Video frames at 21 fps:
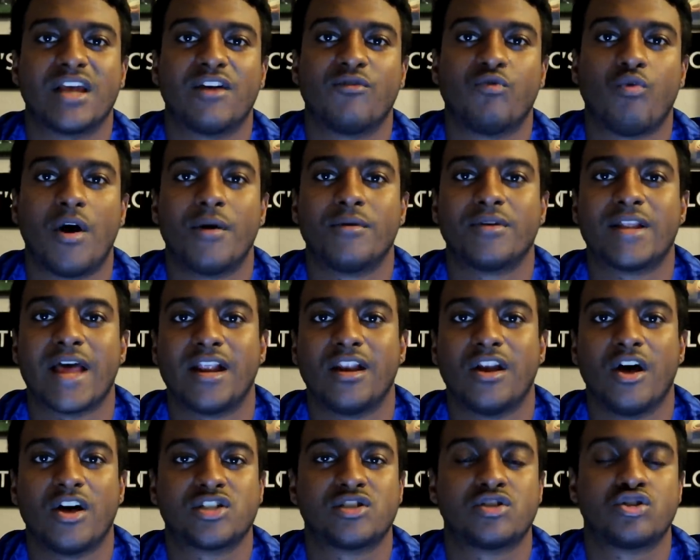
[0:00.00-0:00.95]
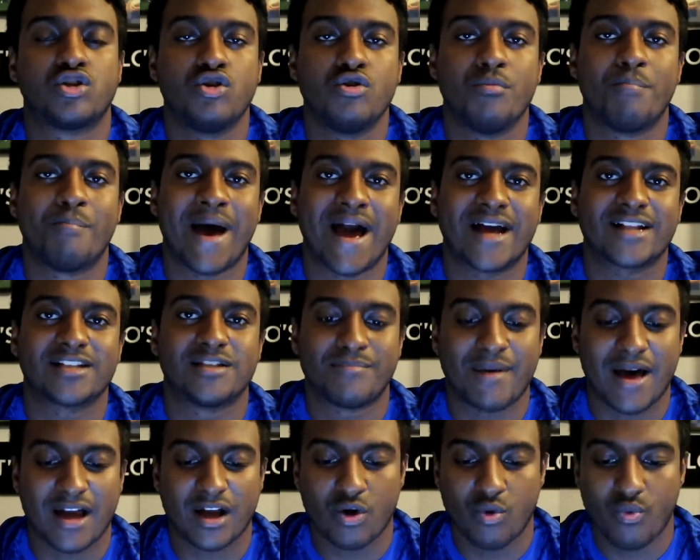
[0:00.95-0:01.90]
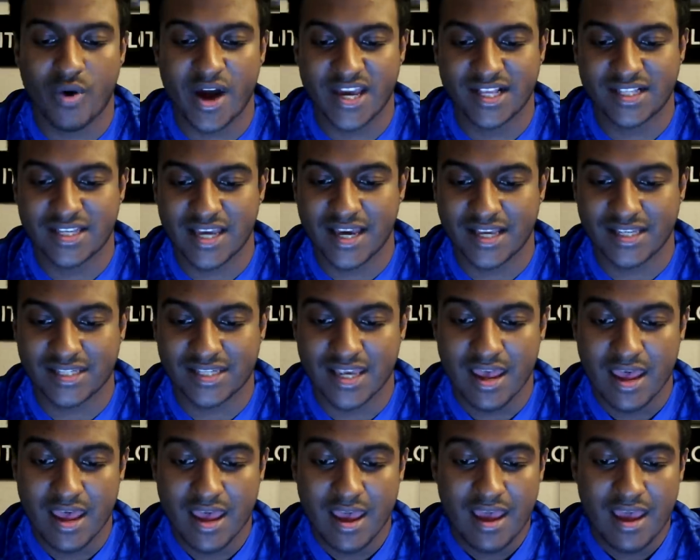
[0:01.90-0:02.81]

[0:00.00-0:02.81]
They've won their last two back-to-back away days.